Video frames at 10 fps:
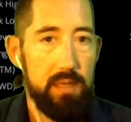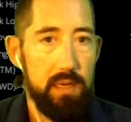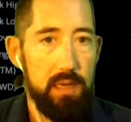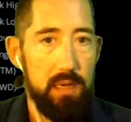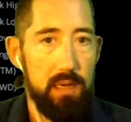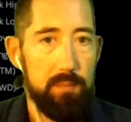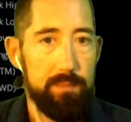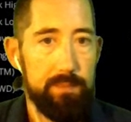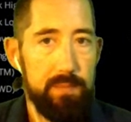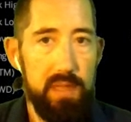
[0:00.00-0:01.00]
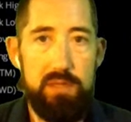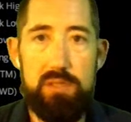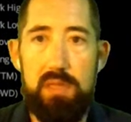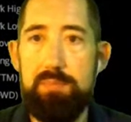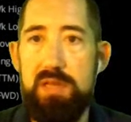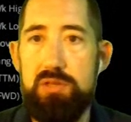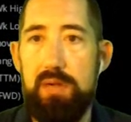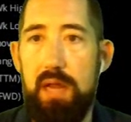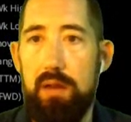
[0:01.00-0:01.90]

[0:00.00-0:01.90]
Um, actually, let's measure it out.